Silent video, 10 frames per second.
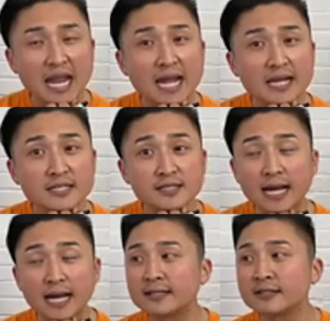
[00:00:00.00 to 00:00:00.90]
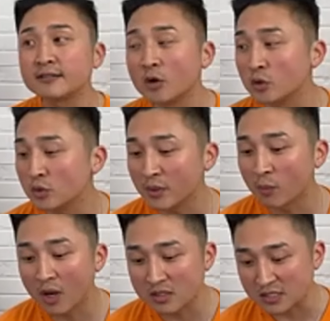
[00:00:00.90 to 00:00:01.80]
to know who he was.
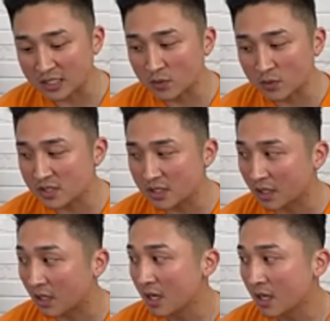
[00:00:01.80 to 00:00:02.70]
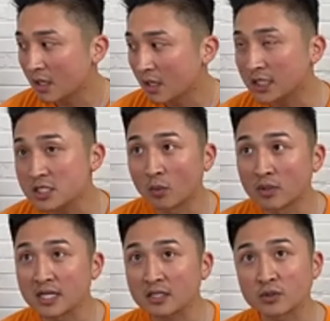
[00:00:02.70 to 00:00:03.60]
He's the one that
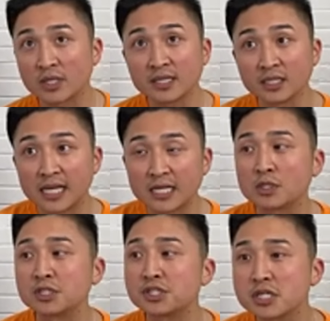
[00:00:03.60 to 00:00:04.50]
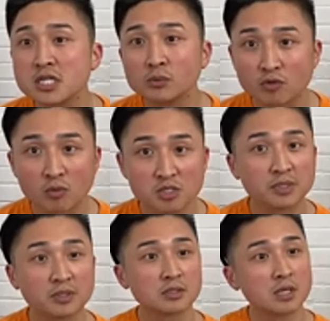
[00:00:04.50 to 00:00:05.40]
created the language in which Rome is
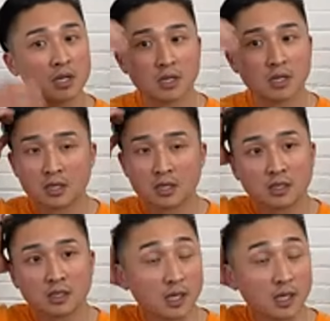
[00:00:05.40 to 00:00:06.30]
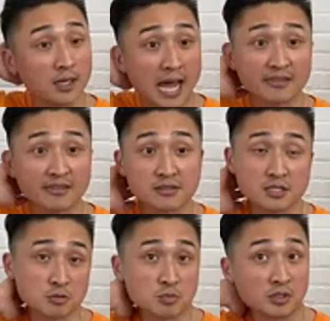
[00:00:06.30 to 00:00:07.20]
built and Athens
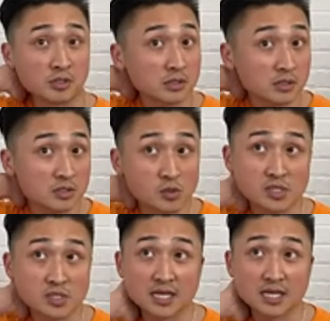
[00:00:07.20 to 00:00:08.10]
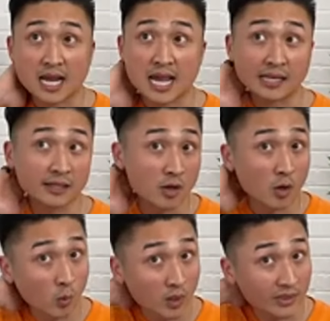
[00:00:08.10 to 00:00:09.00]
is built. So it's like I had to know
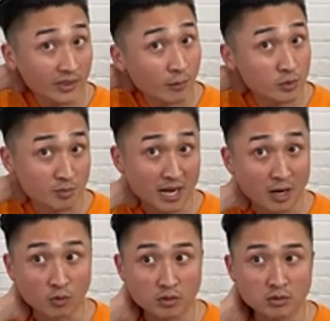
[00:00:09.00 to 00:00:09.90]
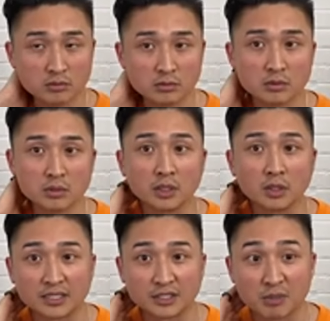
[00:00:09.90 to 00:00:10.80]
what that was about. You know, I had to
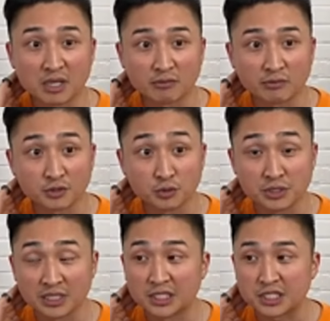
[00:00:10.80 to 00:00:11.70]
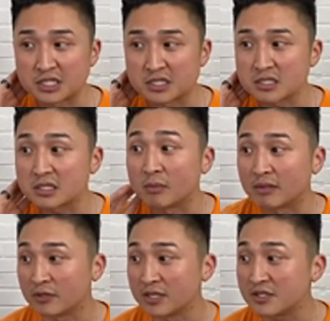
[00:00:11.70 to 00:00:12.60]
do my due diligence and my research.